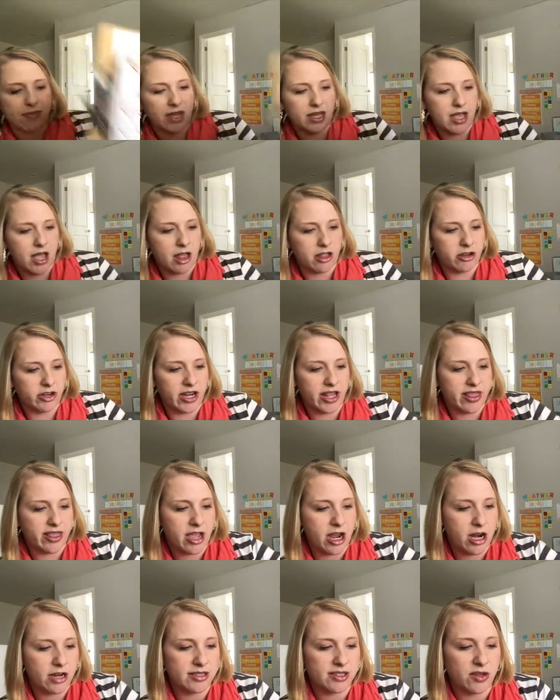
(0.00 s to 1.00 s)
colored in
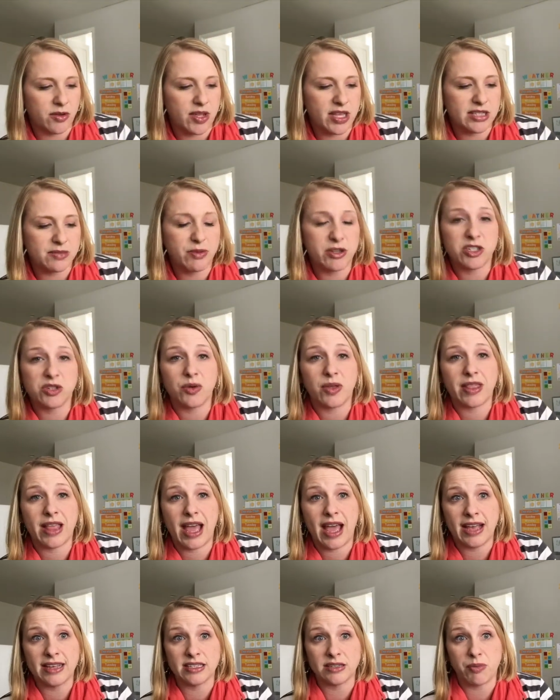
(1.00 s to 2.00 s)
there, so he's been doing
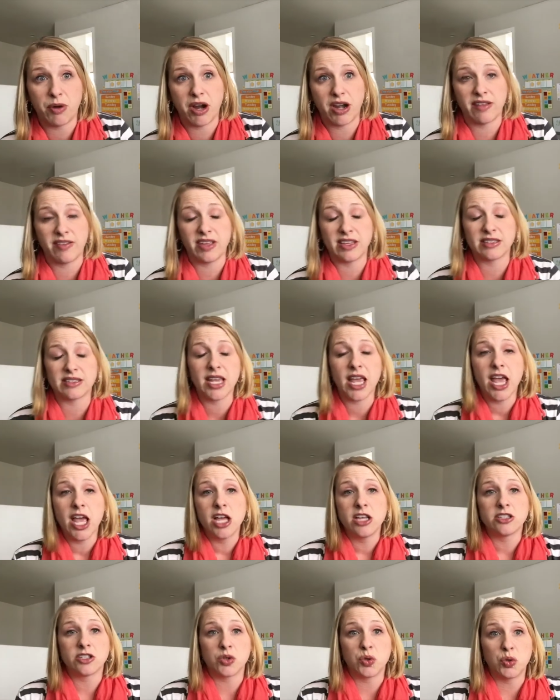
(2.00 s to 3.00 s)
that as a part of his
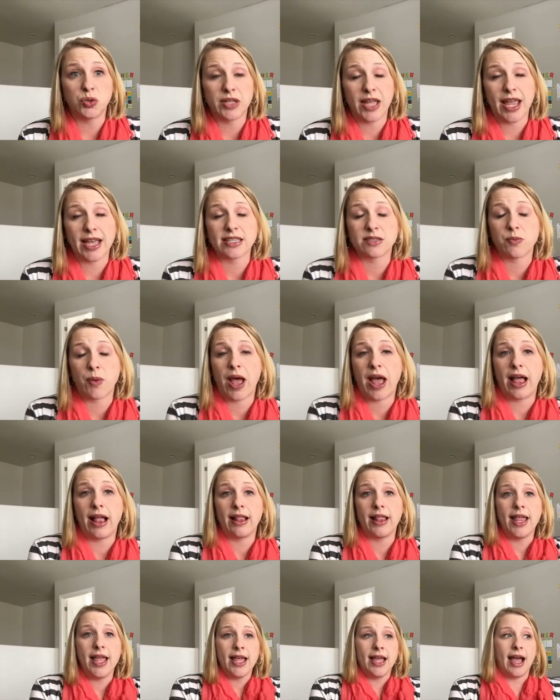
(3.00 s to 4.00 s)
school day as
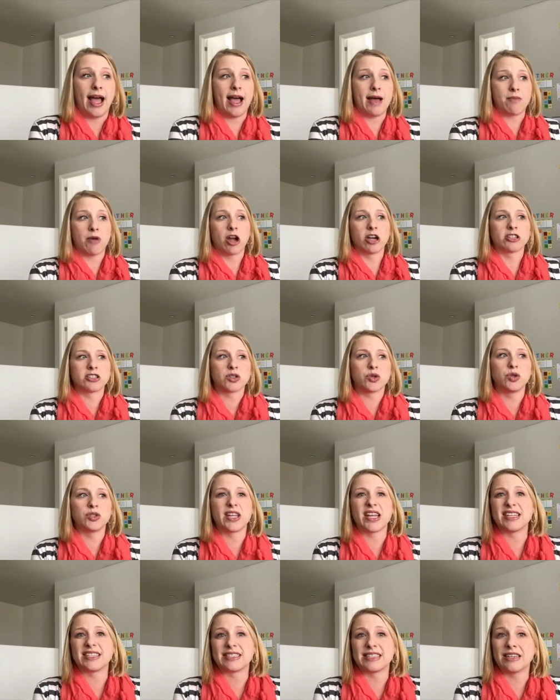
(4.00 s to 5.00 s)
well. Our school
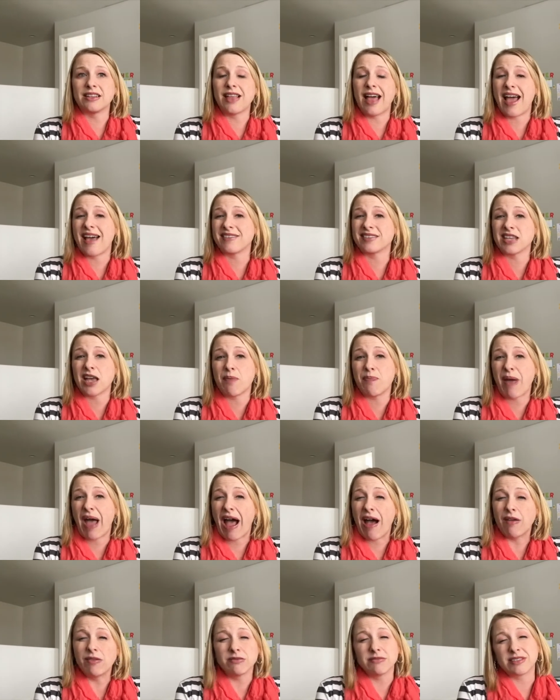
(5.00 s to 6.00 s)
day still lasts
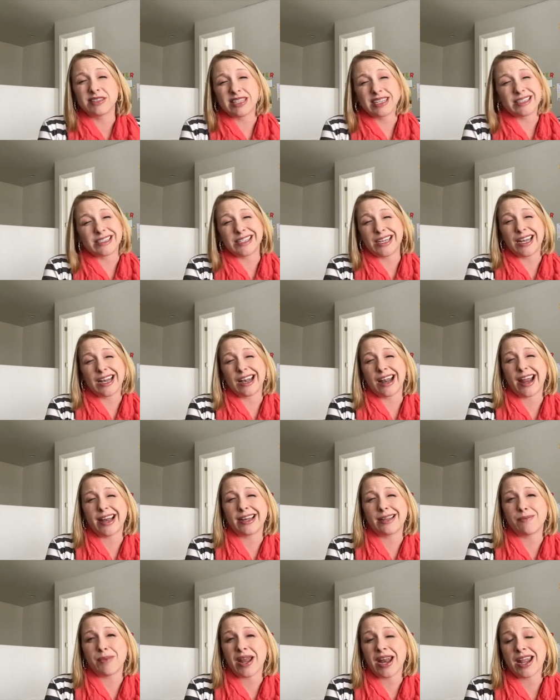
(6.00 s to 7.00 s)
about 60 to
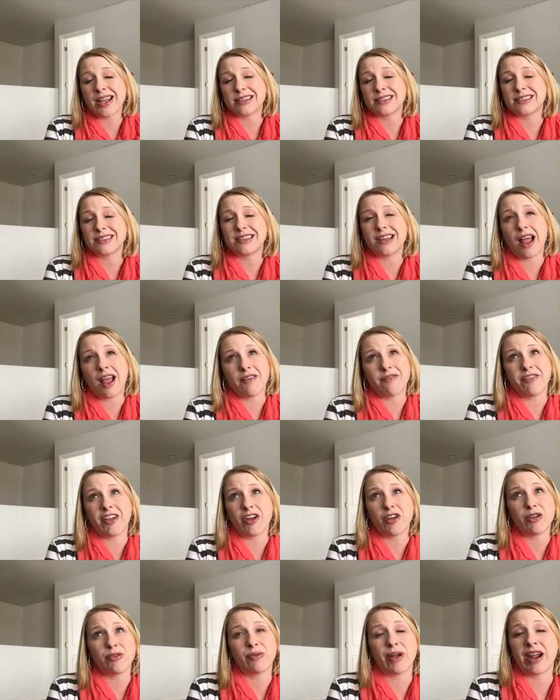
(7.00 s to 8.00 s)
90 minutes. Not
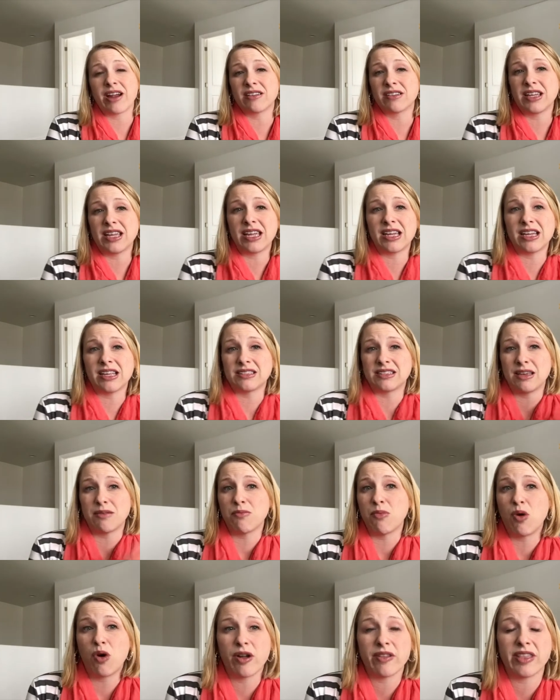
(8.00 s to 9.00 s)
very rarely is
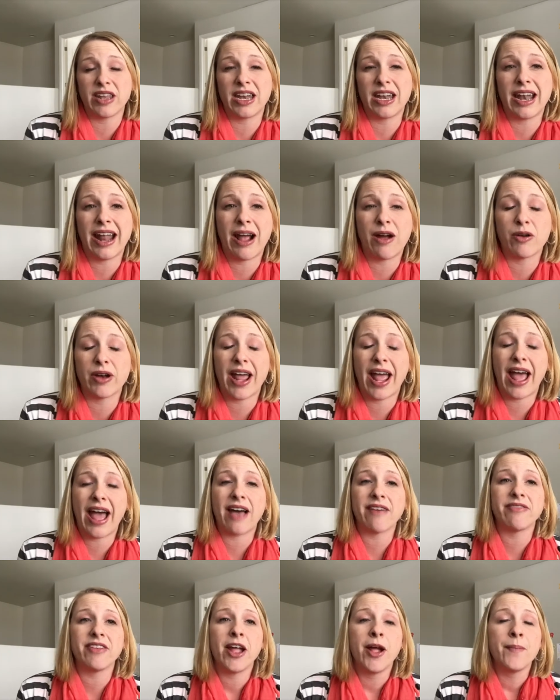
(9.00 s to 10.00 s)
it more than an hour and a
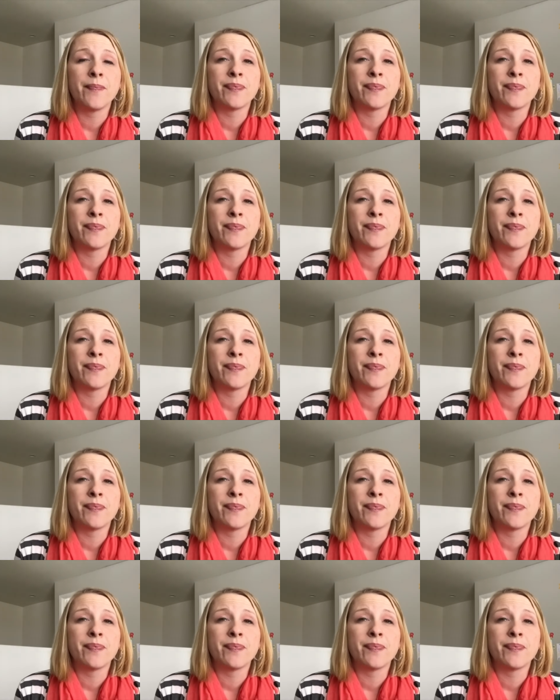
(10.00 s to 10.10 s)
half.